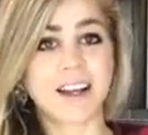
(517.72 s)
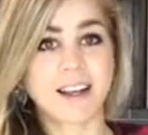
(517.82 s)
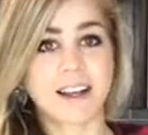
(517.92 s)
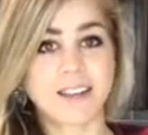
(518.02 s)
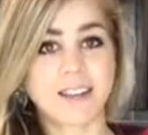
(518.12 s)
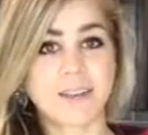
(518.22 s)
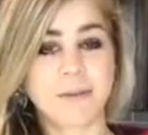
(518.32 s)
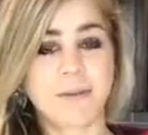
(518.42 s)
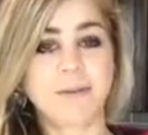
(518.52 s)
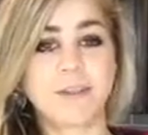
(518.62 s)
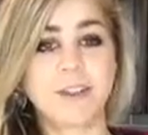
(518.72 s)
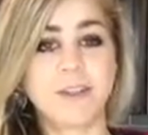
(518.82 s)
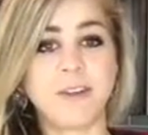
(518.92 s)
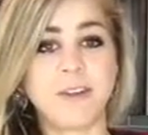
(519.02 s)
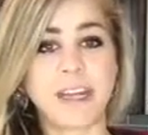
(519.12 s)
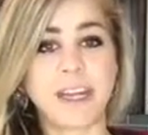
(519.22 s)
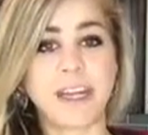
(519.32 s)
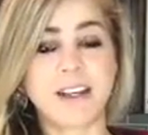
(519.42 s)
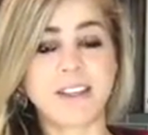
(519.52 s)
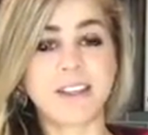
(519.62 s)
accustomed to
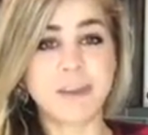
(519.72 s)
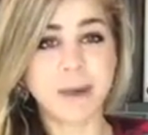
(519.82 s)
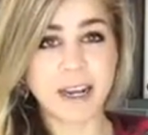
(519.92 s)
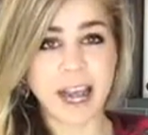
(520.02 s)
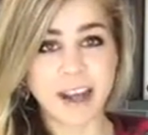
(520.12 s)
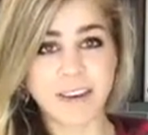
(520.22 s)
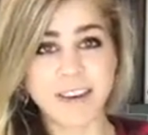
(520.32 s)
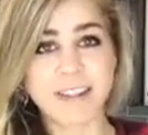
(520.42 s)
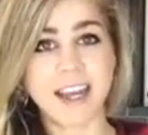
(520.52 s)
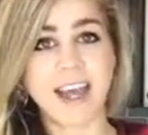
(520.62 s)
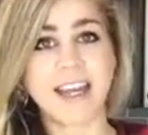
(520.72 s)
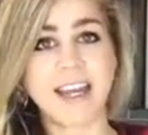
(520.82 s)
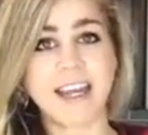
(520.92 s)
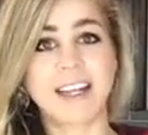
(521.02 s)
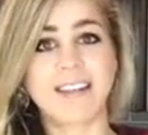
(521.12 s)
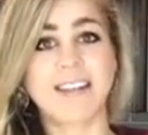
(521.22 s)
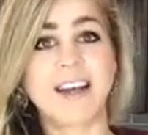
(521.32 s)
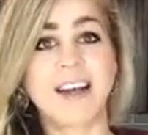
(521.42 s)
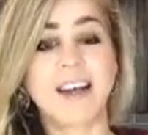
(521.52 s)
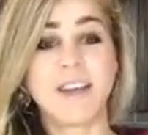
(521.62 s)
eating a certain amount of calories, and it gets
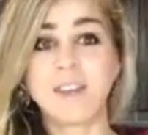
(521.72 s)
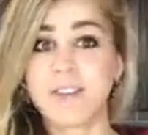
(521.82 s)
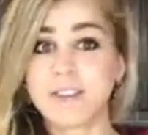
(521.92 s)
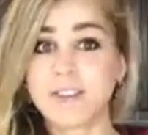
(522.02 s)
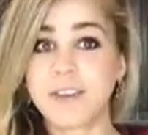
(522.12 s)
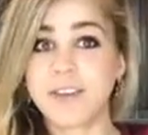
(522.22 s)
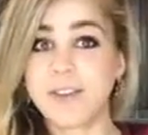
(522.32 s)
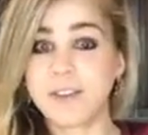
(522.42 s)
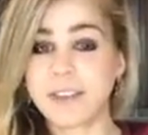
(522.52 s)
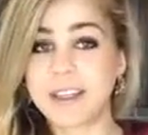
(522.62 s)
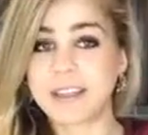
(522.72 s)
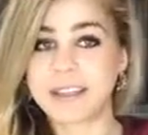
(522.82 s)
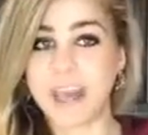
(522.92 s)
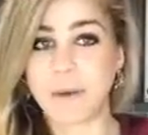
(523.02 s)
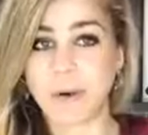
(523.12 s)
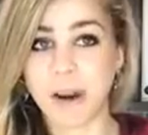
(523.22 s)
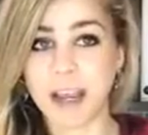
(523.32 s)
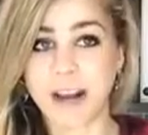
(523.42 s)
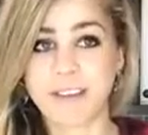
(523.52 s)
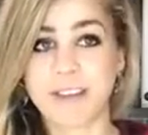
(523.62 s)
used to you doing the same
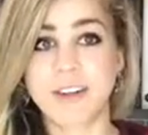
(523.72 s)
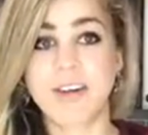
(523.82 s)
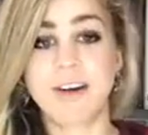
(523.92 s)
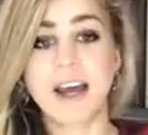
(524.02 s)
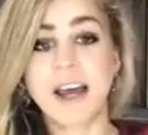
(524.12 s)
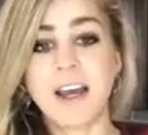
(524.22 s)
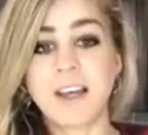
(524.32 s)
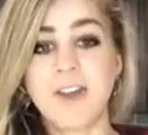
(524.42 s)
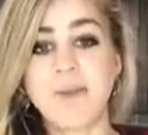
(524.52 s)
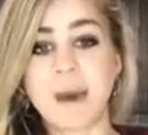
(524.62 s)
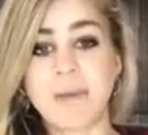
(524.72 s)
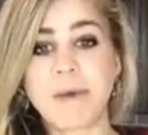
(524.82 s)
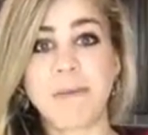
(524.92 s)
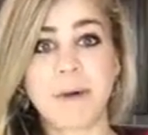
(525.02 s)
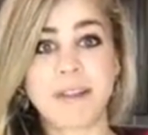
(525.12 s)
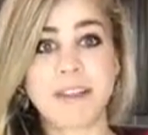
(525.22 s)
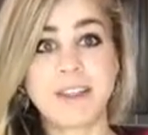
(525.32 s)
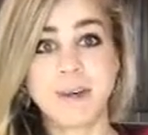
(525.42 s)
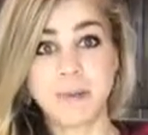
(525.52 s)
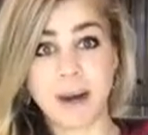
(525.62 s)
workout. So you may be busting
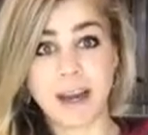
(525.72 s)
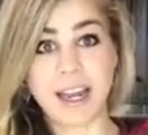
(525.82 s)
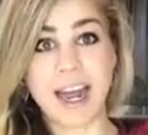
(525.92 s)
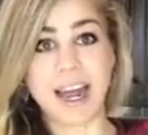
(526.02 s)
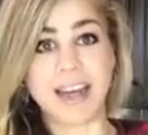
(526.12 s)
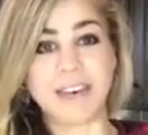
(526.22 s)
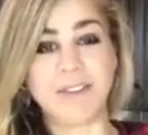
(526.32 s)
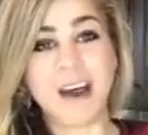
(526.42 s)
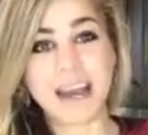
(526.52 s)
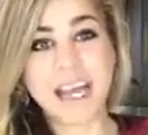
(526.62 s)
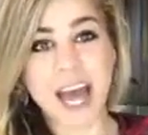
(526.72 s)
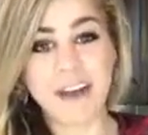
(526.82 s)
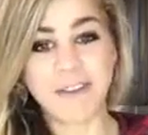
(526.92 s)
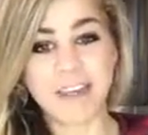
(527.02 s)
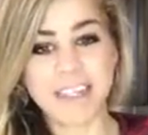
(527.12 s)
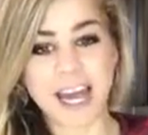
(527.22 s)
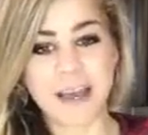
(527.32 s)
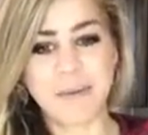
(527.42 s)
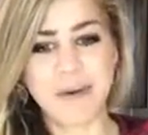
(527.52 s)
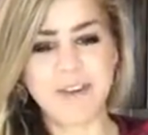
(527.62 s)
your butt and running every
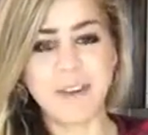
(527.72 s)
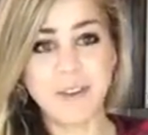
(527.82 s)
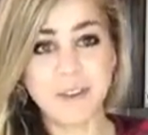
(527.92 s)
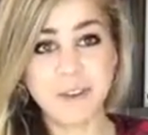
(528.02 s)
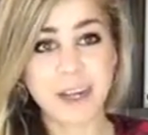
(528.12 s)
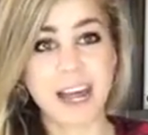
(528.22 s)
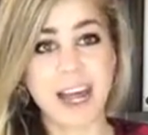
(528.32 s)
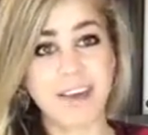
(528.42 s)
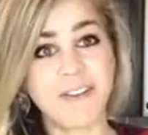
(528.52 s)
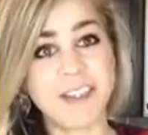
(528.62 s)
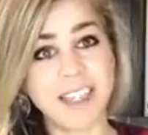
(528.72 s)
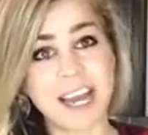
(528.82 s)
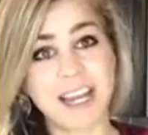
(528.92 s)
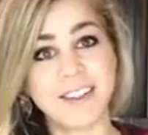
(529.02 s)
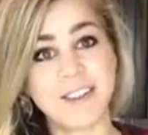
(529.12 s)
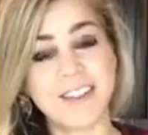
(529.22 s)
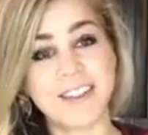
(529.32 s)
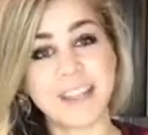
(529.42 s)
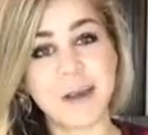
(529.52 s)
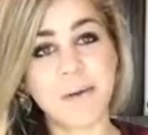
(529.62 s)
day, but if you do that every day and do the
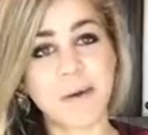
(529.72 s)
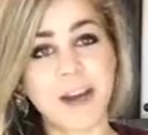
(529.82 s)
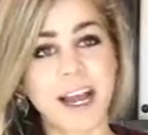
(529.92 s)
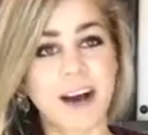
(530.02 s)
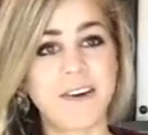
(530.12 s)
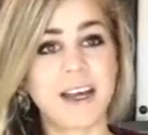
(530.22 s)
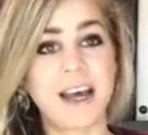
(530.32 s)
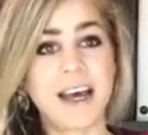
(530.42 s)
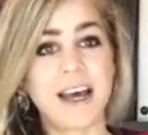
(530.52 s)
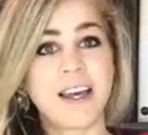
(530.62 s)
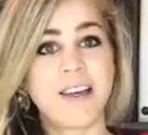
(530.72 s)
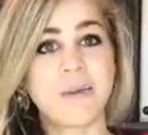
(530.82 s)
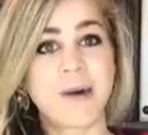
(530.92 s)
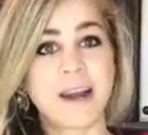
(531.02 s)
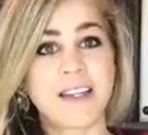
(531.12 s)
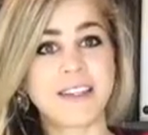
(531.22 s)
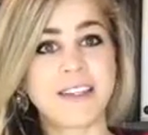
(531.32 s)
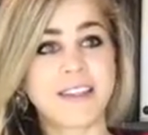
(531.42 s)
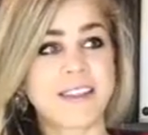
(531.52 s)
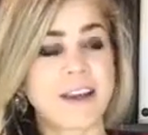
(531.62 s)
same workout, your body's
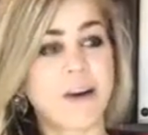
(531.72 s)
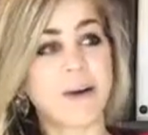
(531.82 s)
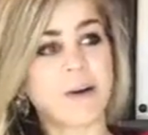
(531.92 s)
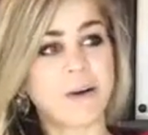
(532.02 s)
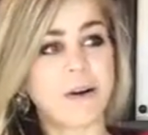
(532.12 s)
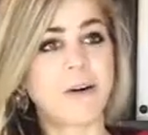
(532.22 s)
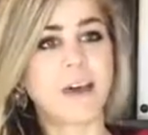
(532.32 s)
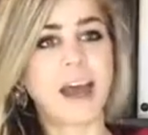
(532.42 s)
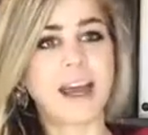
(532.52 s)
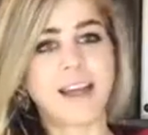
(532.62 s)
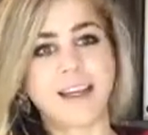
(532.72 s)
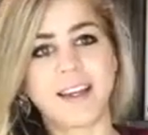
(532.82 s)
going to say, oh, okay,